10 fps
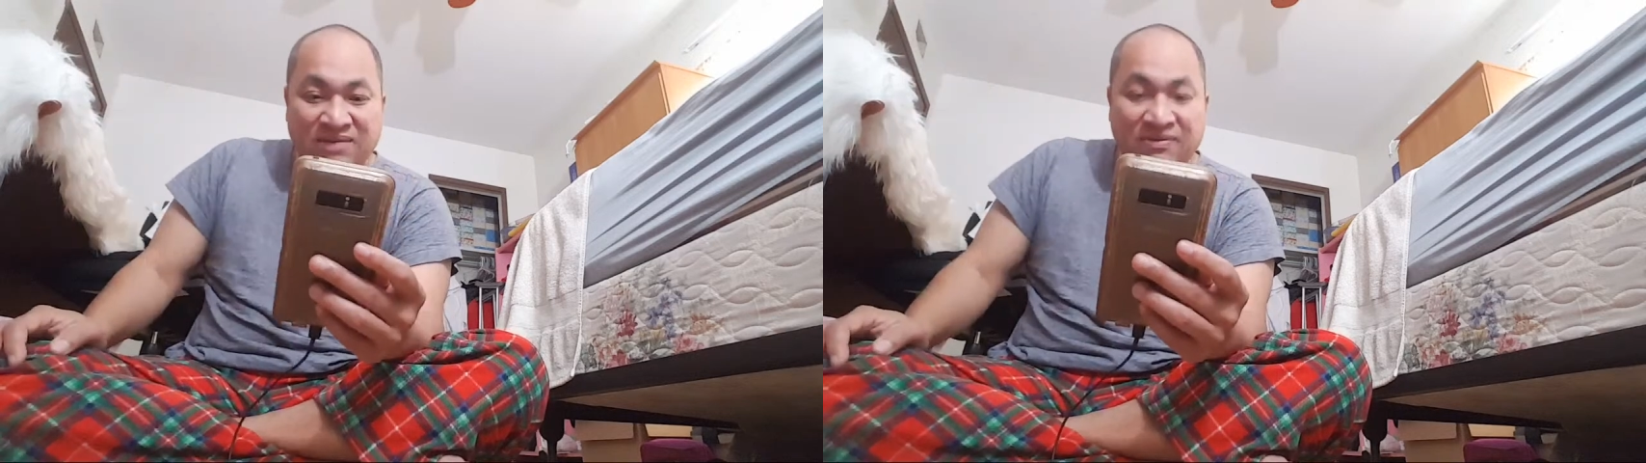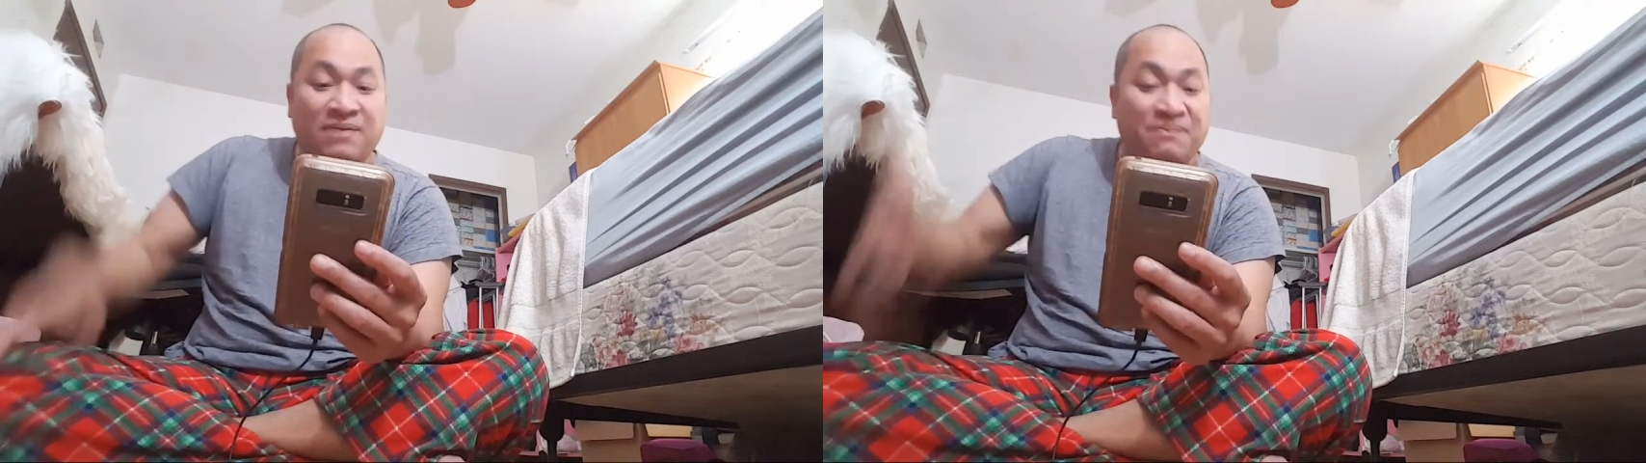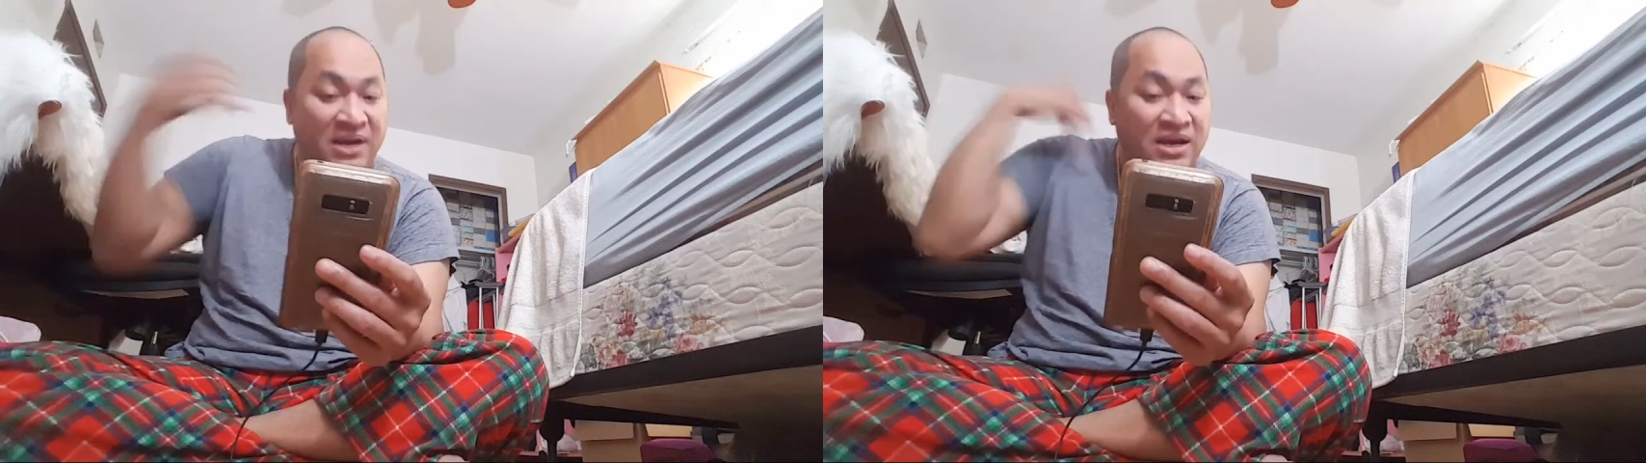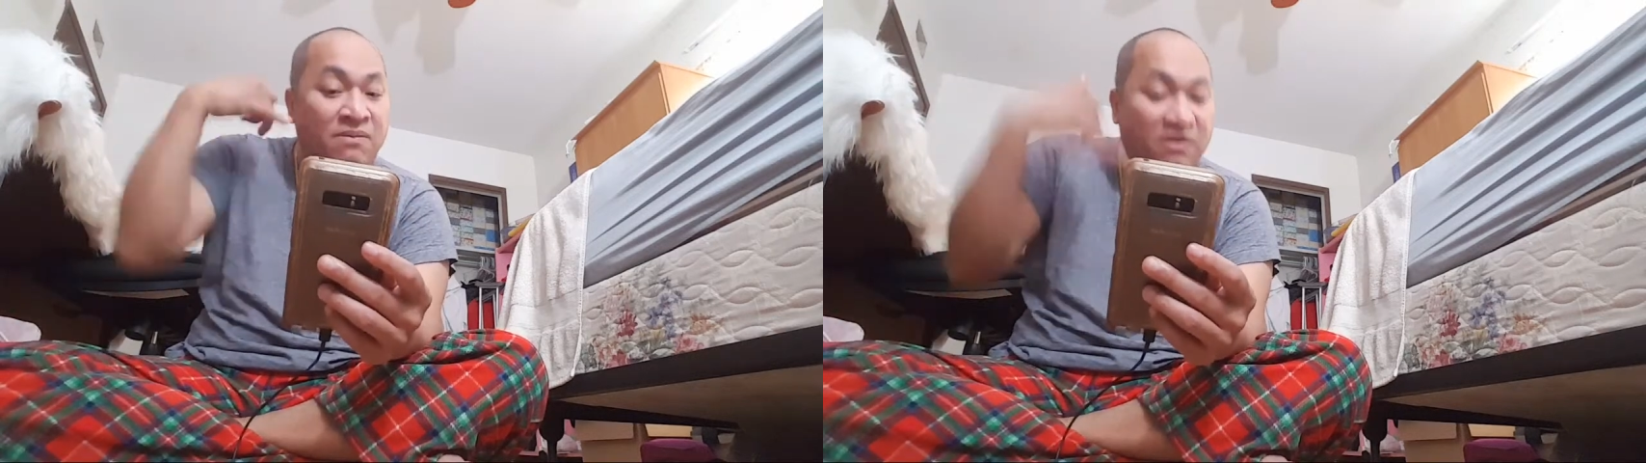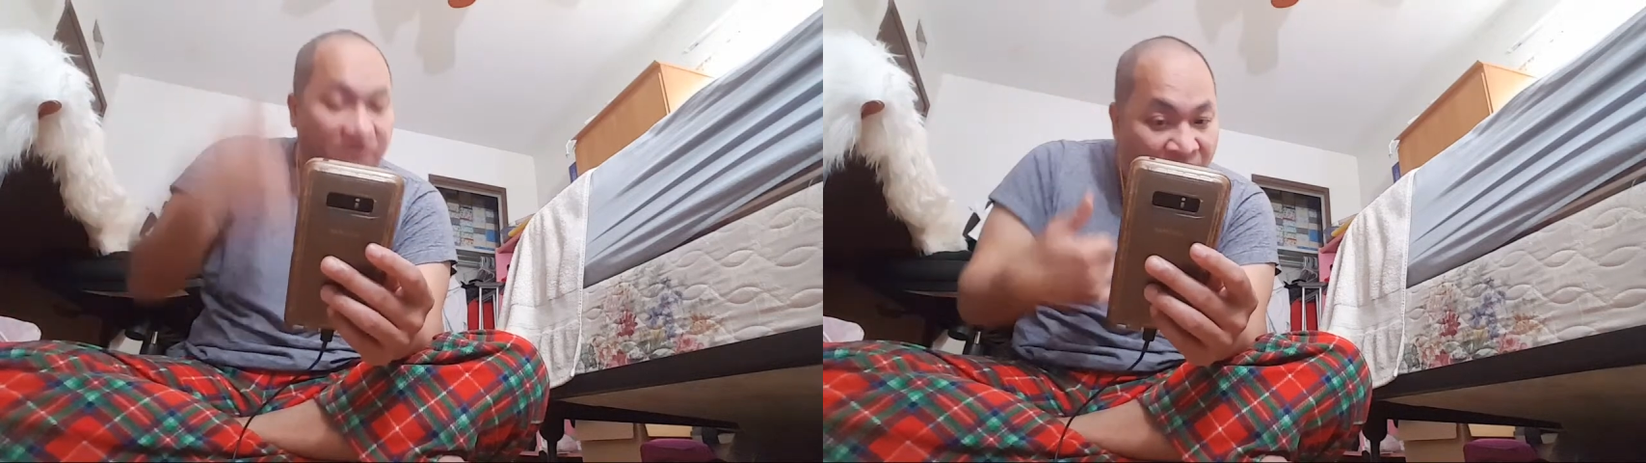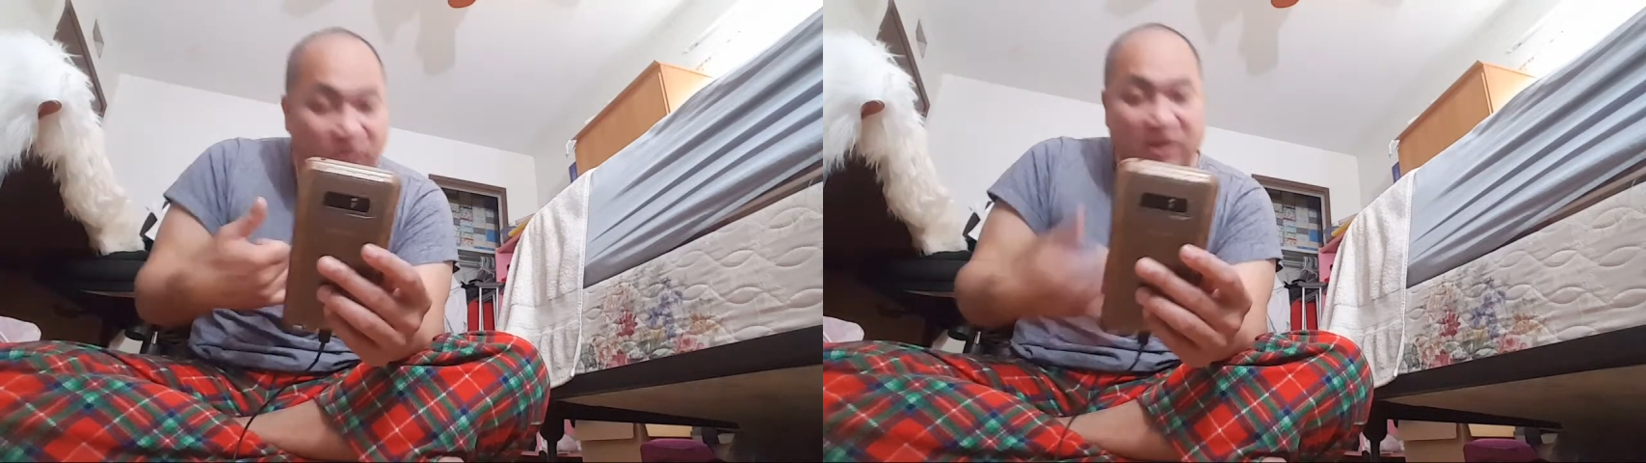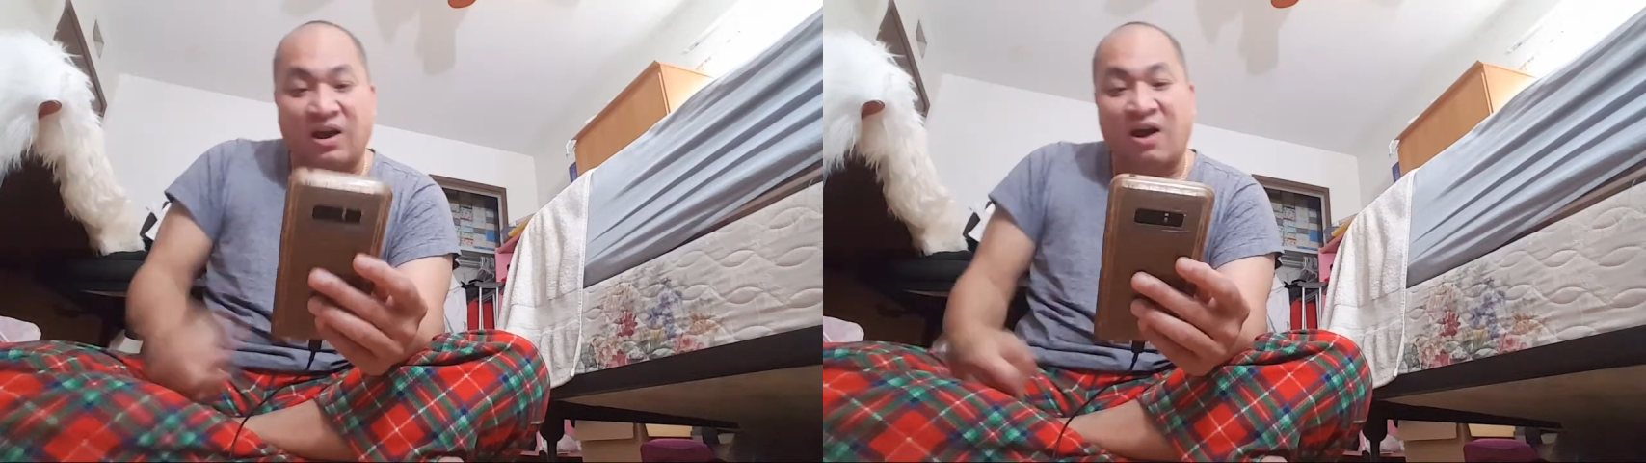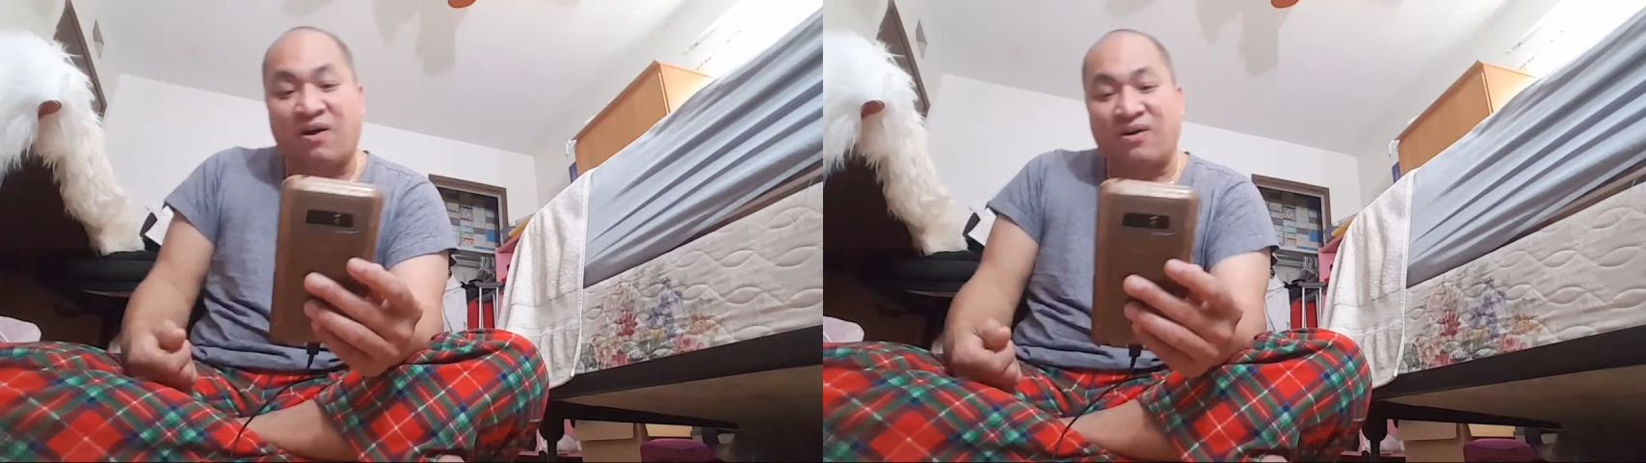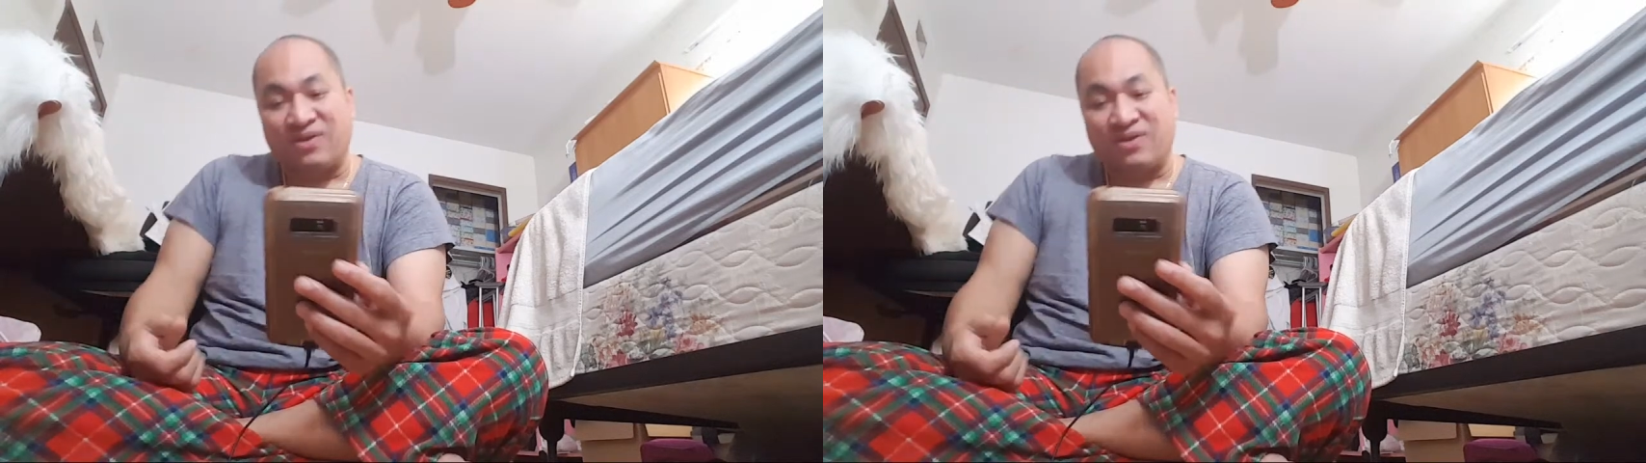We can pick up a phone and call.